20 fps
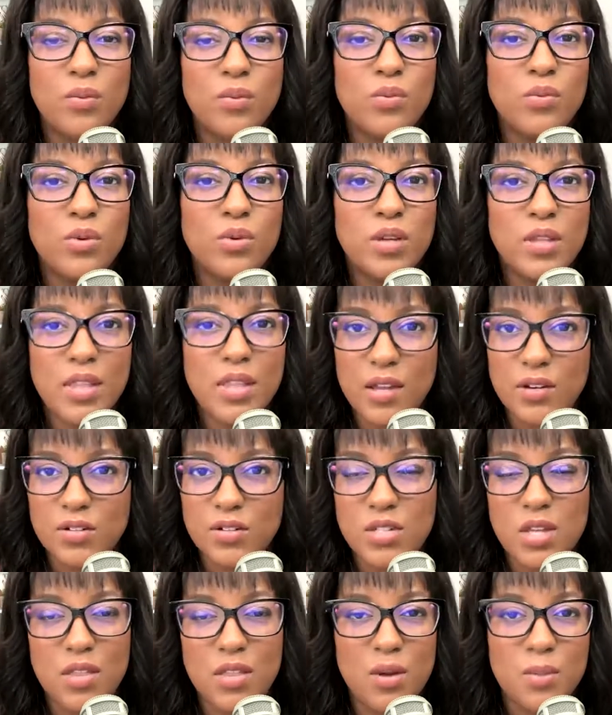really
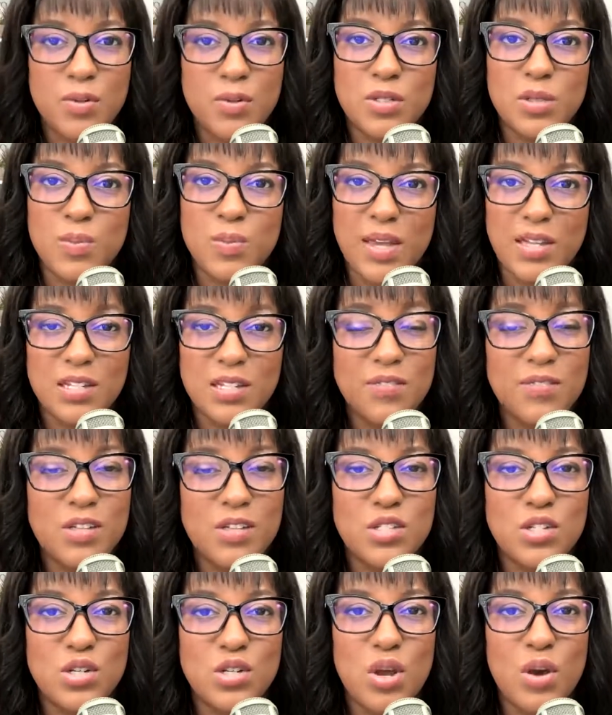understand their perspective,
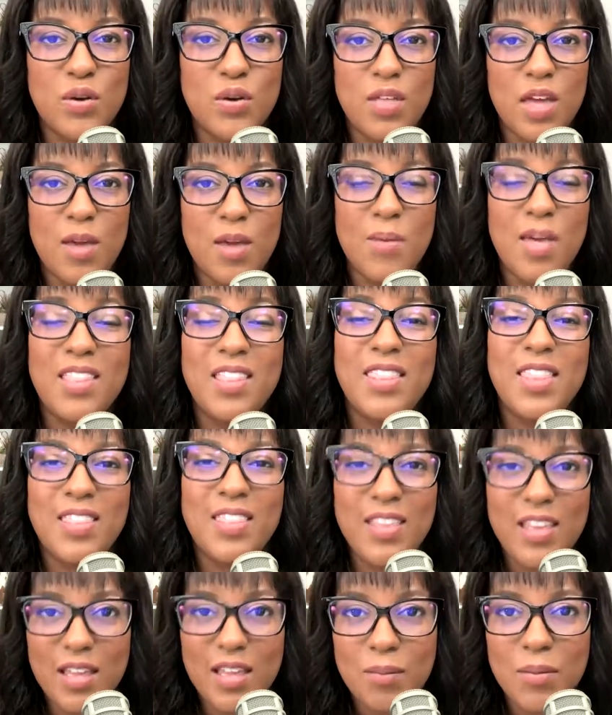get to know them, and
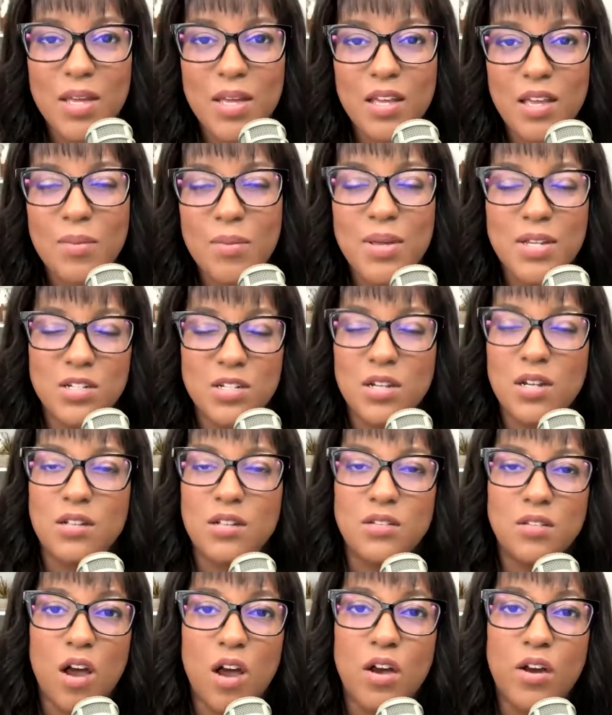then they commit
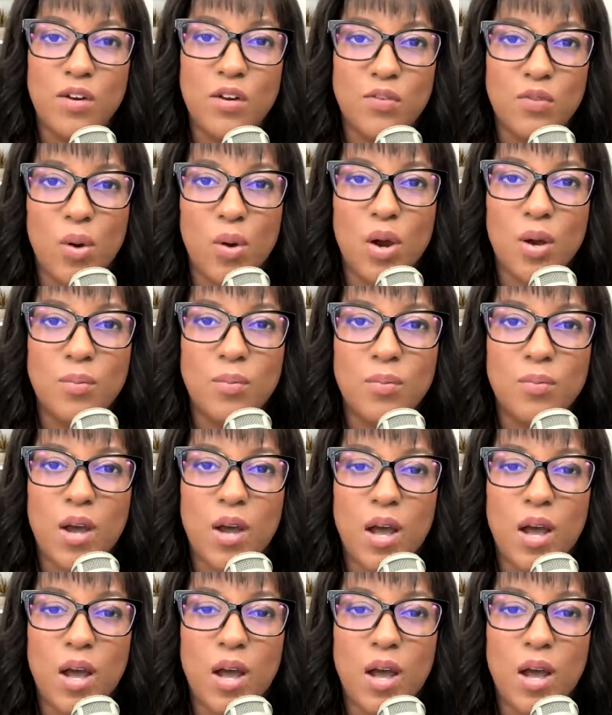to longer form